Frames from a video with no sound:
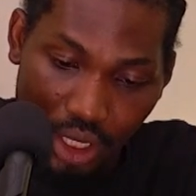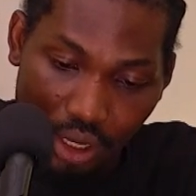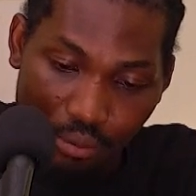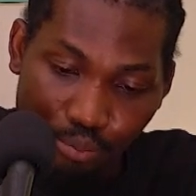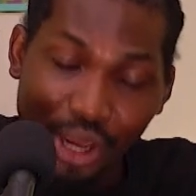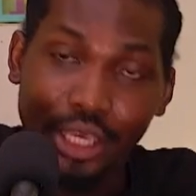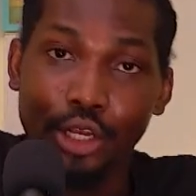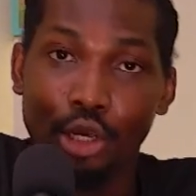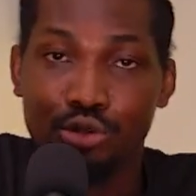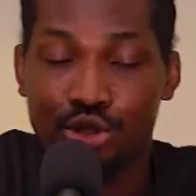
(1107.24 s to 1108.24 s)
Breaking
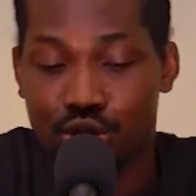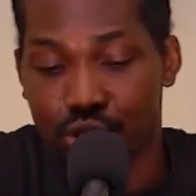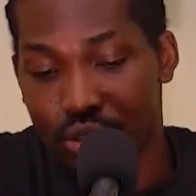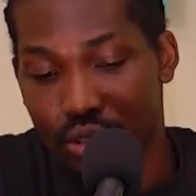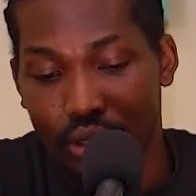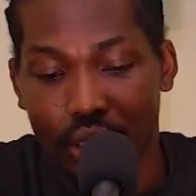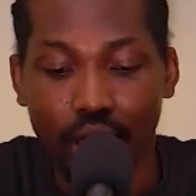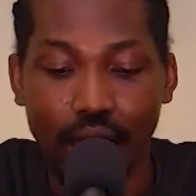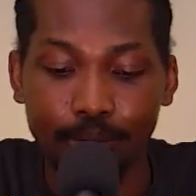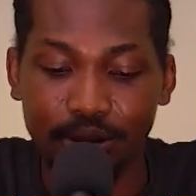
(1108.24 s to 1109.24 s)
news.
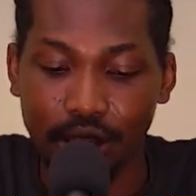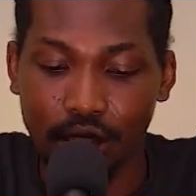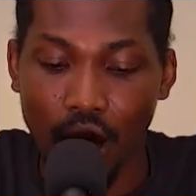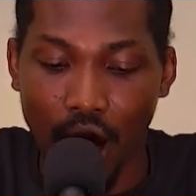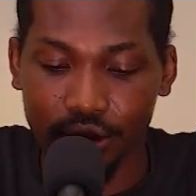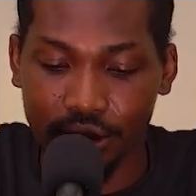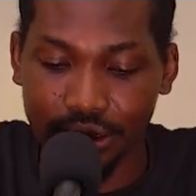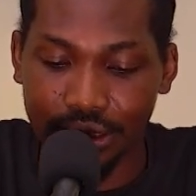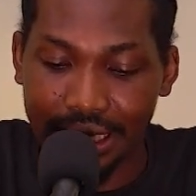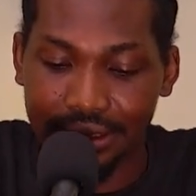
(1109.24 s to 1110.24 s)
MT Gox
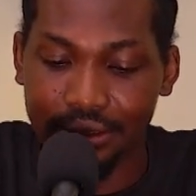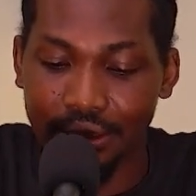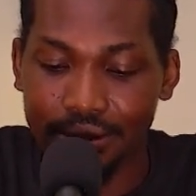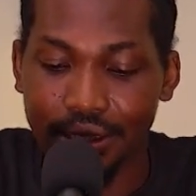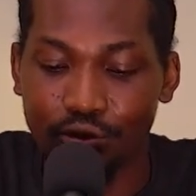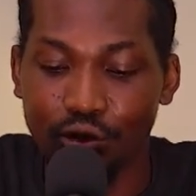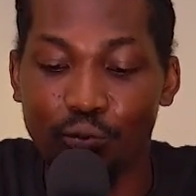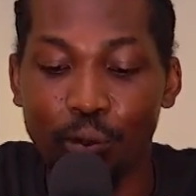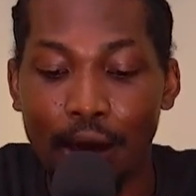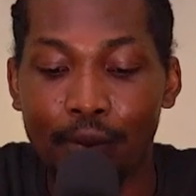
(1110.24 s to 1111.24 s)
has started
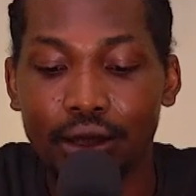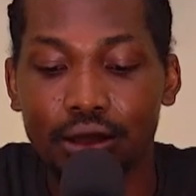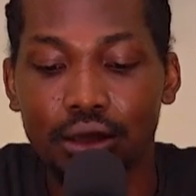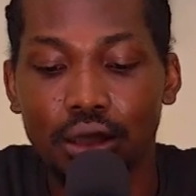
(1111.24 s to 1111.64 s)
repayments